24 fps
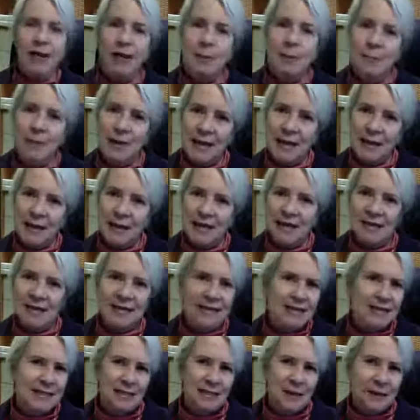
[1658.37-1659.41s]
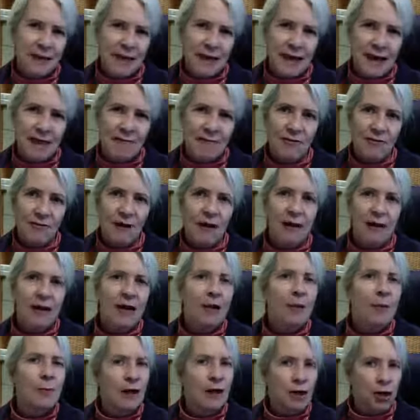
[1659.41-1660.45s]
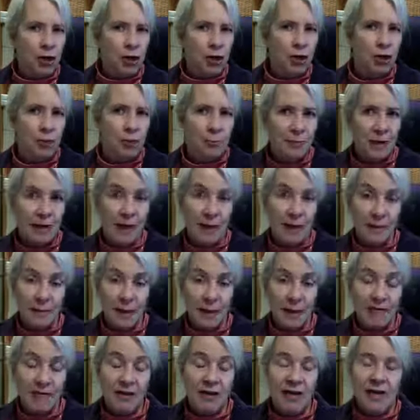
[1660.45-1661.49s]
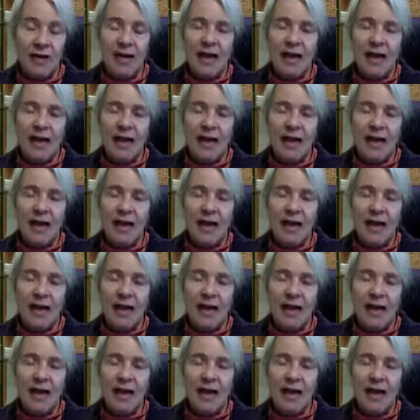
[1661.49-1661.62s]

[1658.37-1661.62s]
because it's not that heavy right now, but it could become heavy.